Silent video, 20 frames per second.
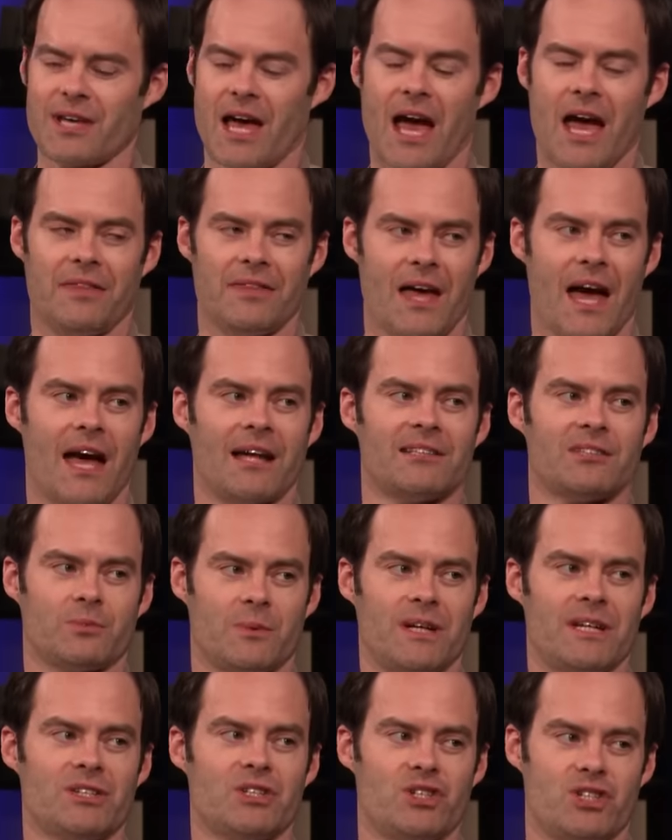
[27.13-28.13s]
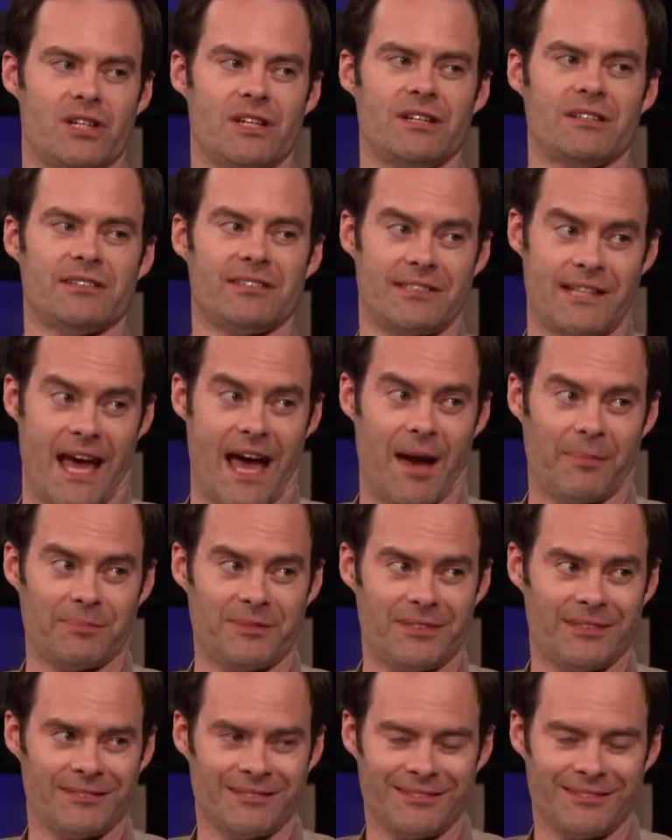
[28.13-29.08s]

and that's when she snaps. and